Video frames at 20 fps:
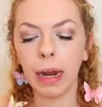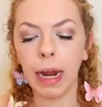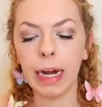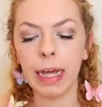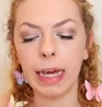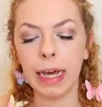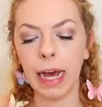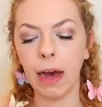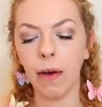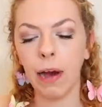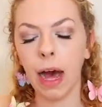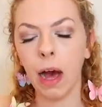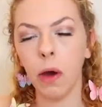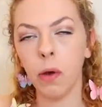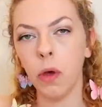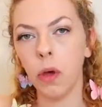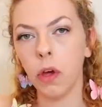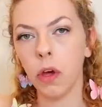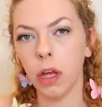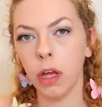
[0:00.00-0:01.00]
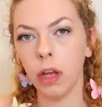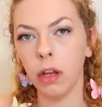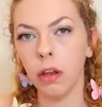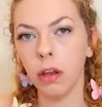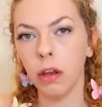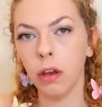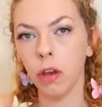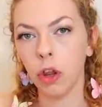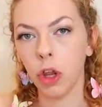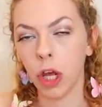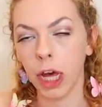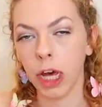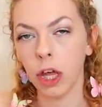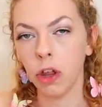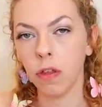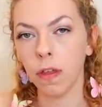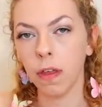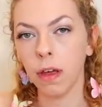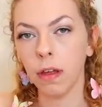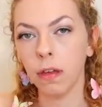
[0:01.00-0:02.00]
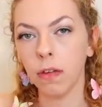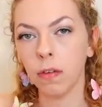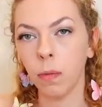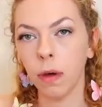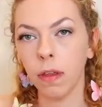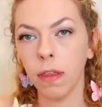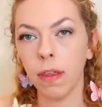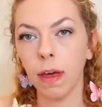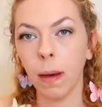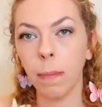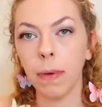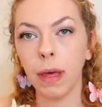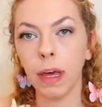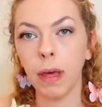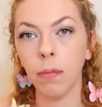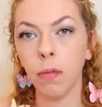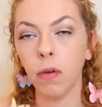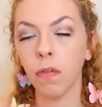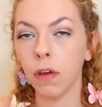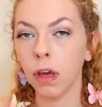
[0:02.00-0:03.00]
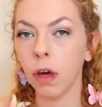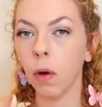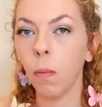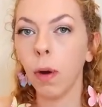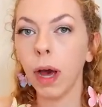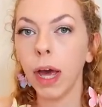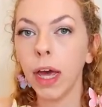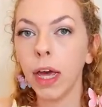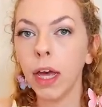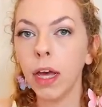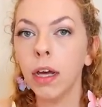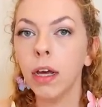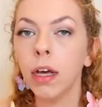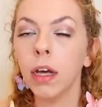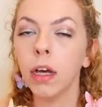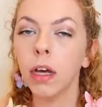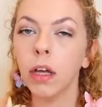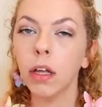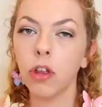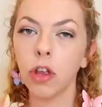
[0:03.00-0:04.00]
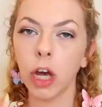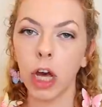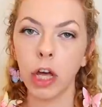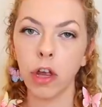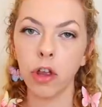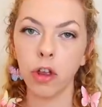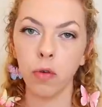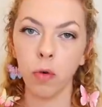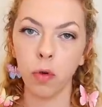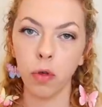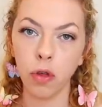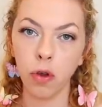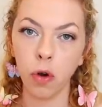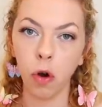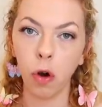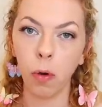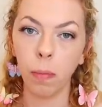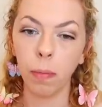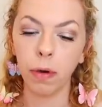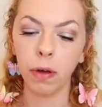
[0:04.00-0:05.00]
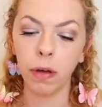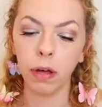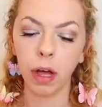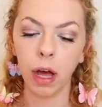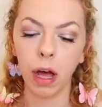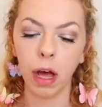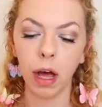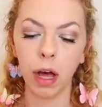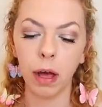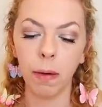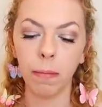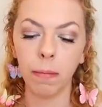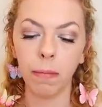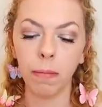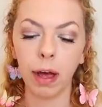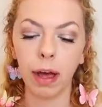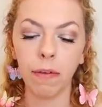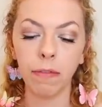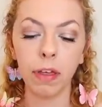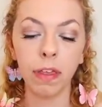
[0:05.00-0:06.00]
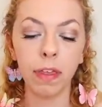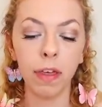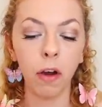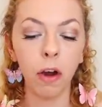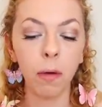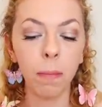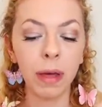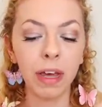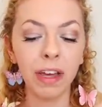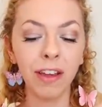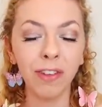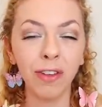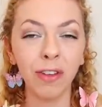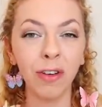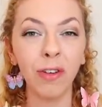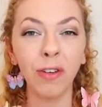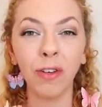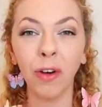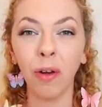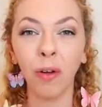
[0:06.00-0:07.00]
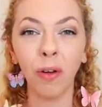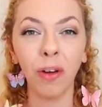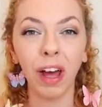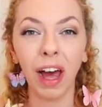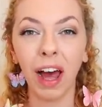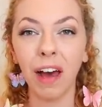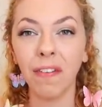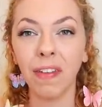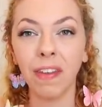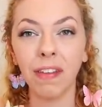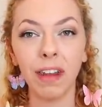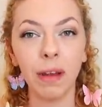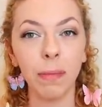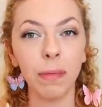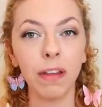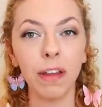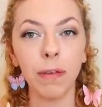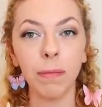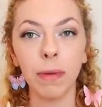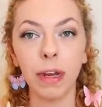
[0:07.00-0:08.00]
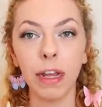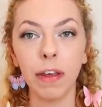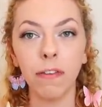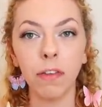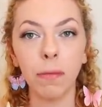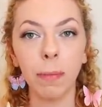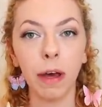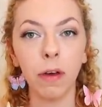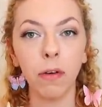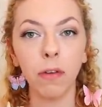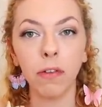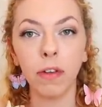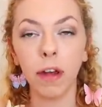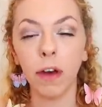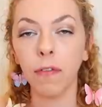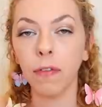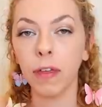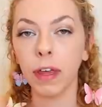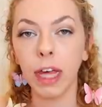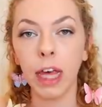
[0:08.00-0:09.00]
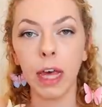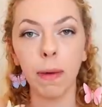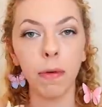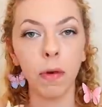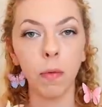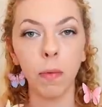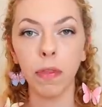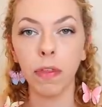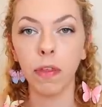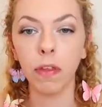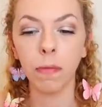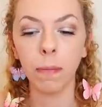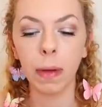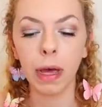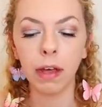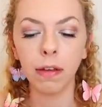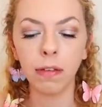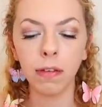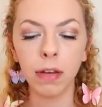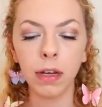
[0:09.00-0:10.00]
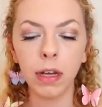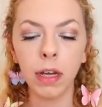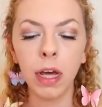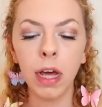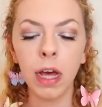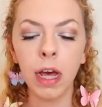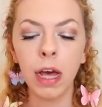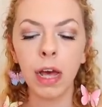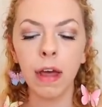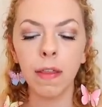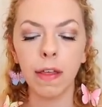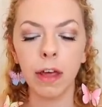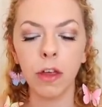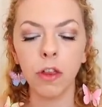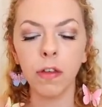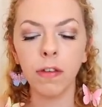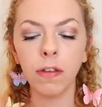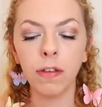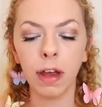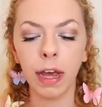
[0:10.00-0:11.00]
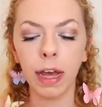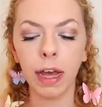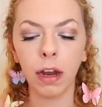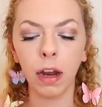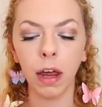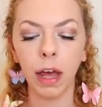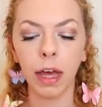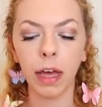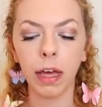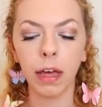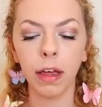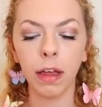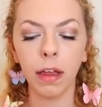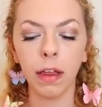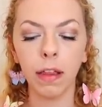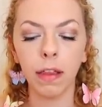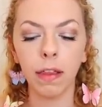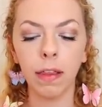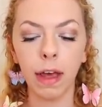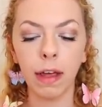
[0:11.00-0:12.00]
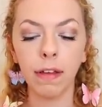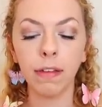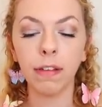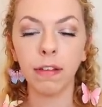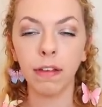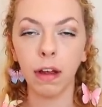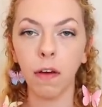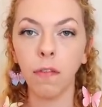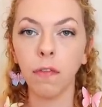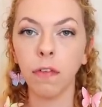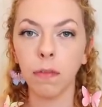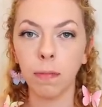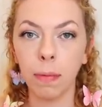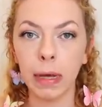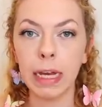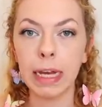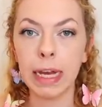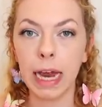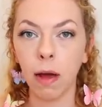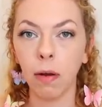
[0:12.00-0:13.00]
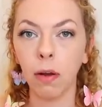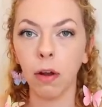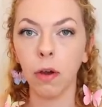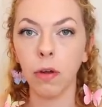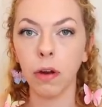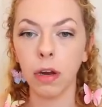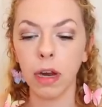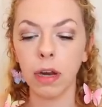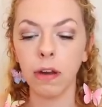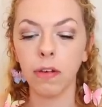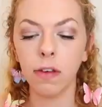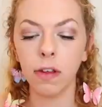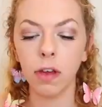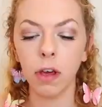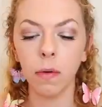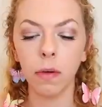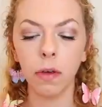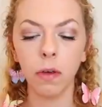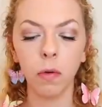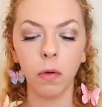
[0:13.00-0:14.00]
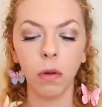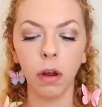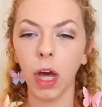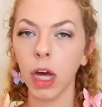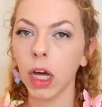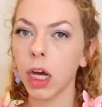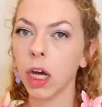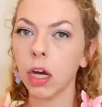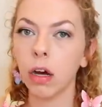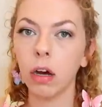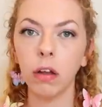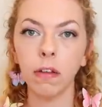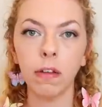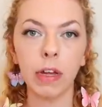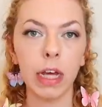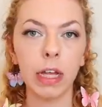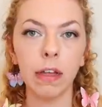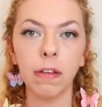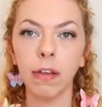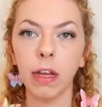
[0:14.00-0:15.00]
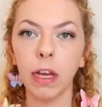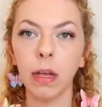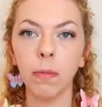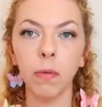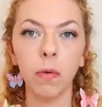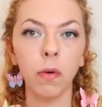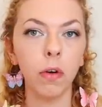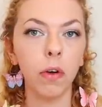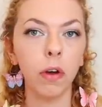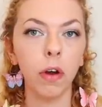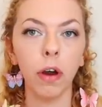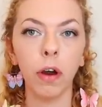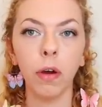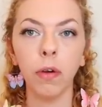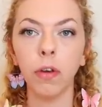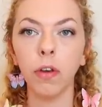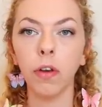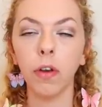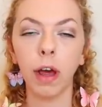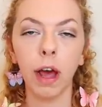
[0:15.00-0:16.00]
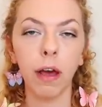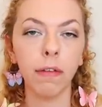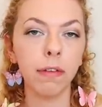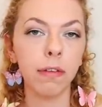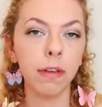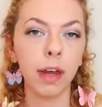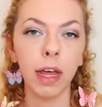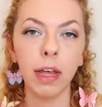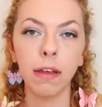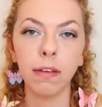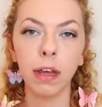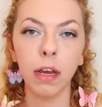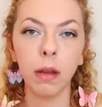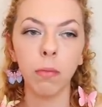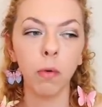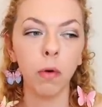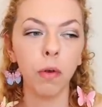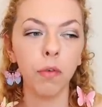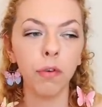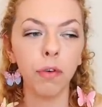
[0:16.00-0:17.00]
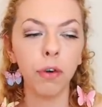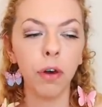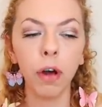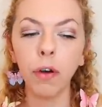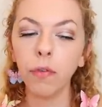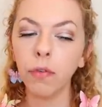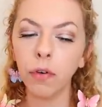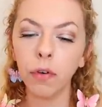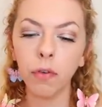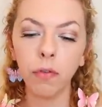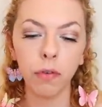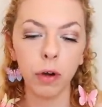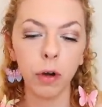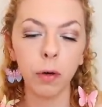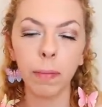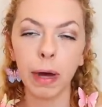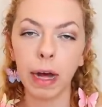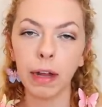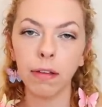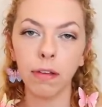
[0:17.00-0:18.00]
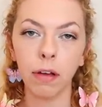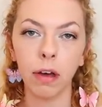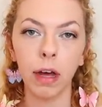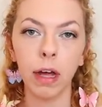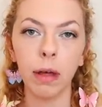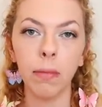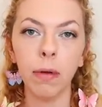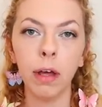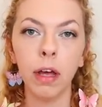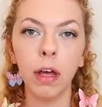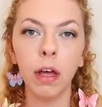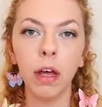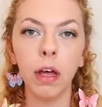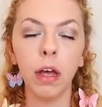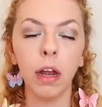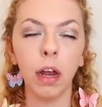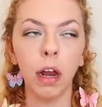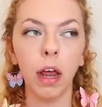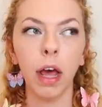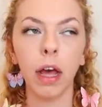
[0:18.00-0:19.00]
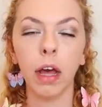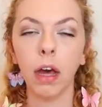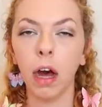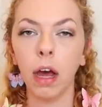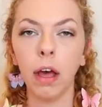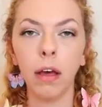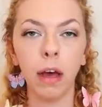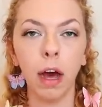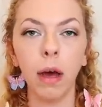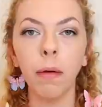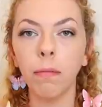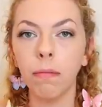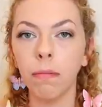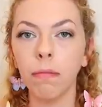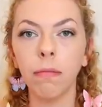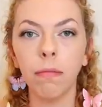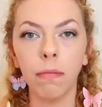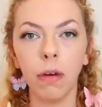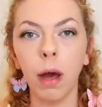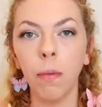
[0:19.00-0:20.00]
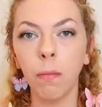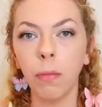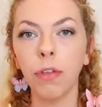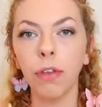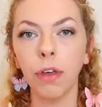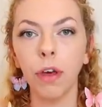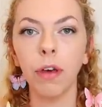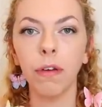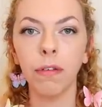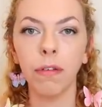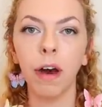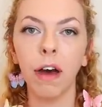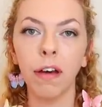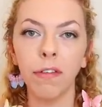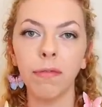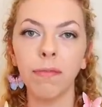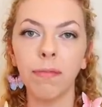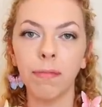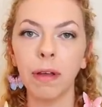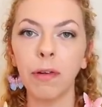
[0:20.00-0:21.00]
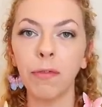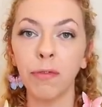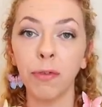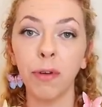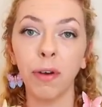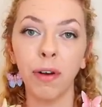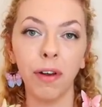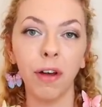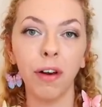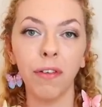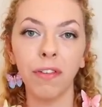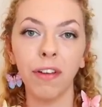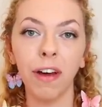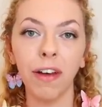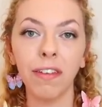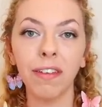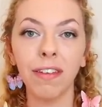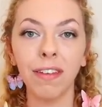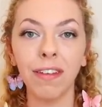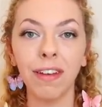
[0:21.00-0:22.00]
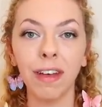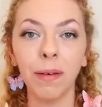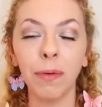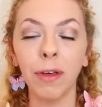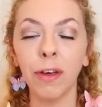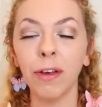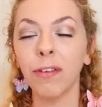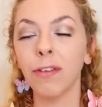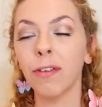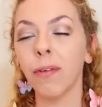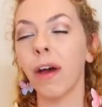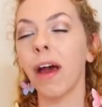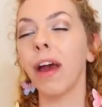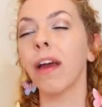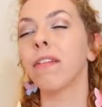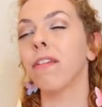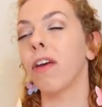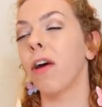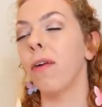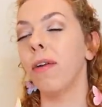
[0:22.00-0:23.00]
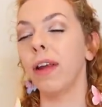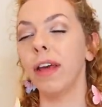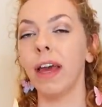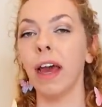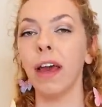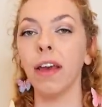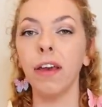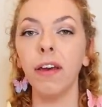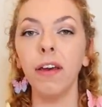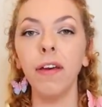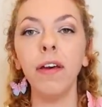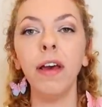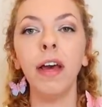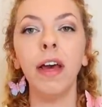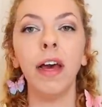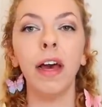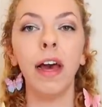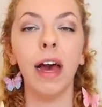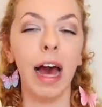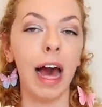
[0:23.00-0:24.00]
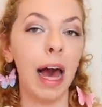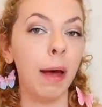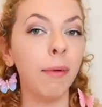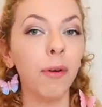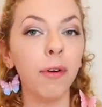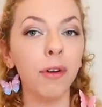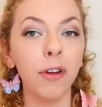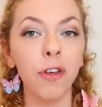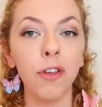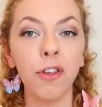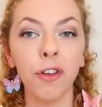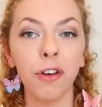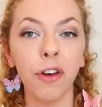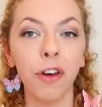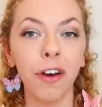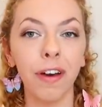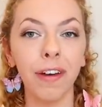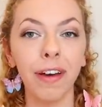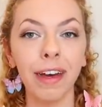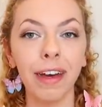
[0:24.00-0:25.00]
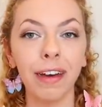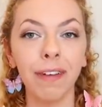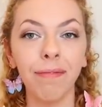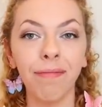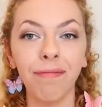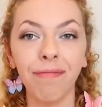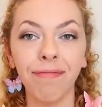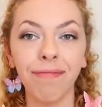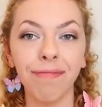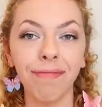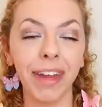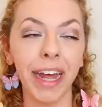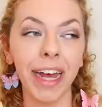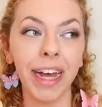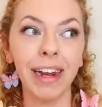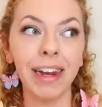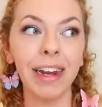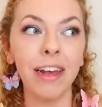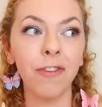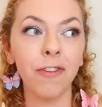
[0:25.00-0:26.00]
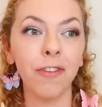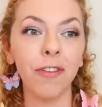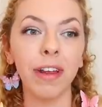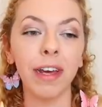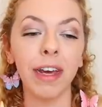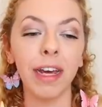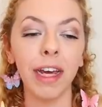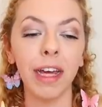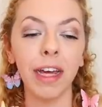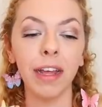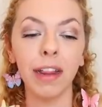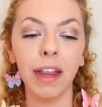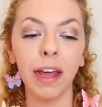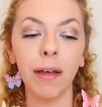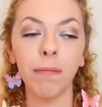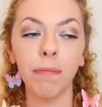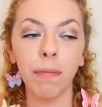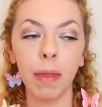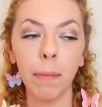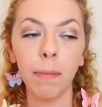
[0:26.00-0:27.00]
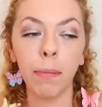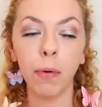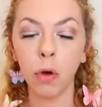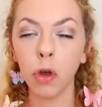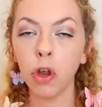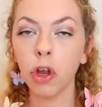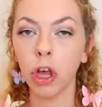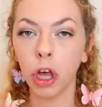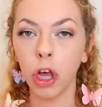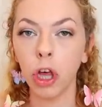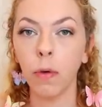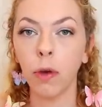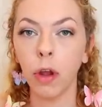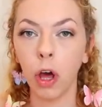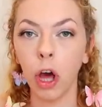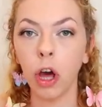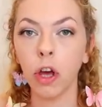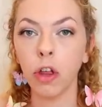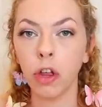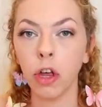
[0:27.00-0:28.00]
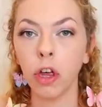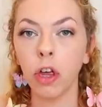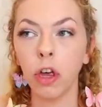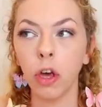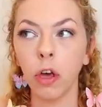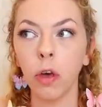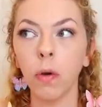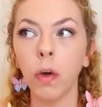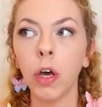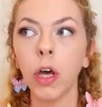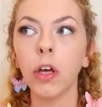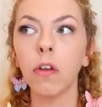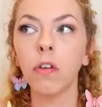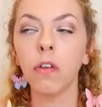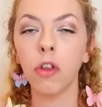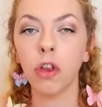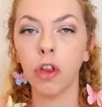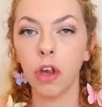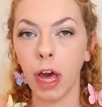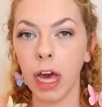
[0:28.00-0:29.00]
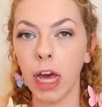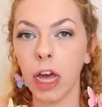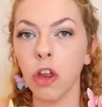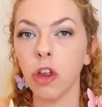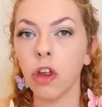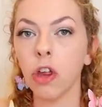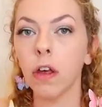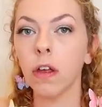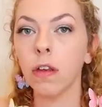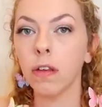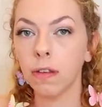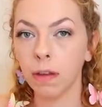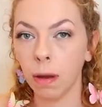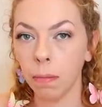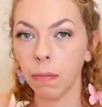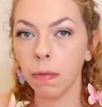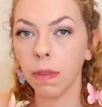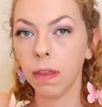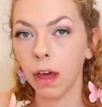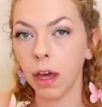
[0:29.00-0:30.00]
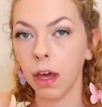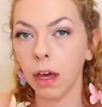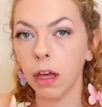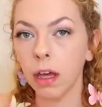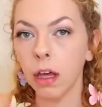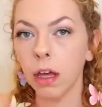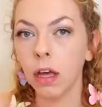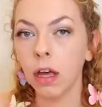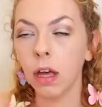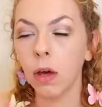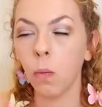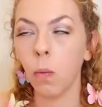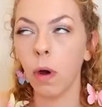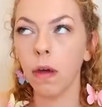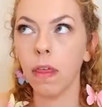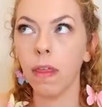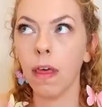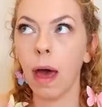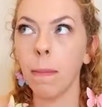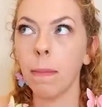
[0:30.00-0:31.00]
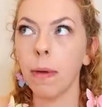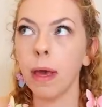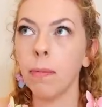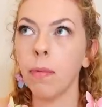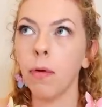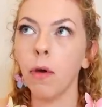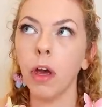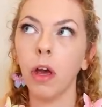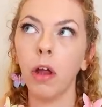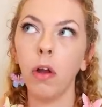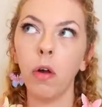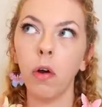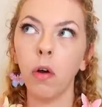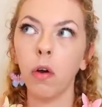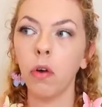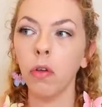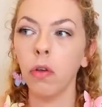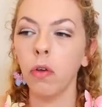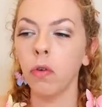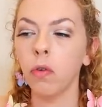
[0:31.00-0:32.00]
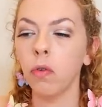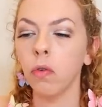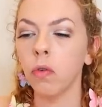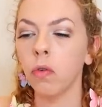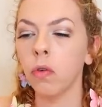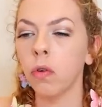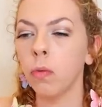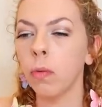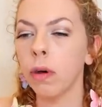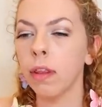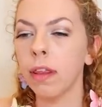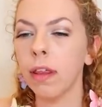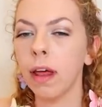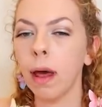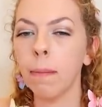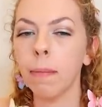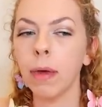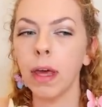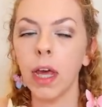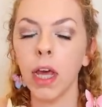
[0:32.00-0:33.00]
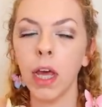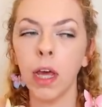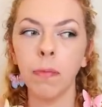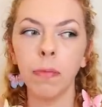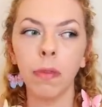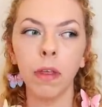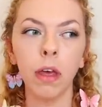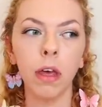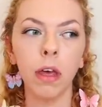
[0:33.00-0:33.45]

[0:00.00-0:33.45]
planning out how you can change this, whether that be moving away, changing your job, having therapy so you no longer have these limiting beliefs about yourself that keep you with this person. They're just saying like, there's stuff that's being downloaded into you and you're like, I can't take this anymore. Girl, you don't have to take this anymore. If you're going through a real bad time, like I'm with you. I've been through a lot of narcissistic abuse, so I totally get you. I'm not going to sugarcoat it. Like, literally, they're pushing you and urging you to change something, whether that be putting a lock on your door, whether that be,